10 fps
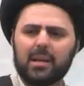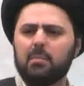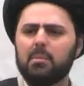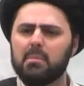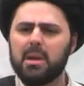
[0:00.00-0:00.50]

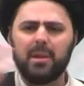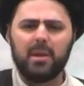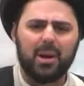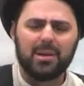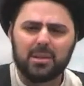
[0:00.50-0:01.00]
come and maybe he
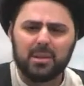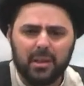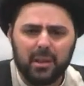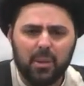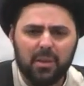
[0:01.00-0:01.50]
wants to
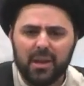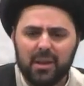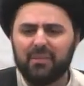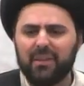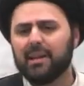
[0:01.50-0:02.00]
deal with it in a
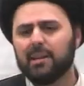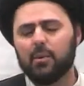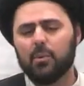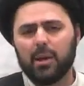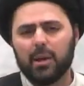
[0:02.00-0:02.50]
violent
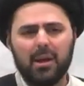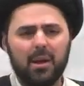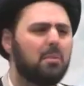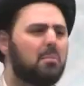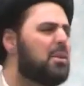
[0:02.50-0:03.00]
way.
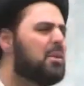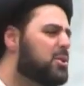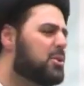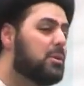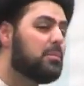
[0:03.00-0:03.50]
The mother is
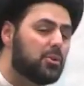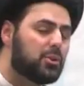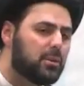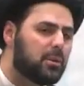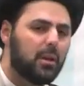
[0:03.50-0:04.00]
too
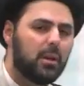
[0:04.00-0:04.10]
emotional.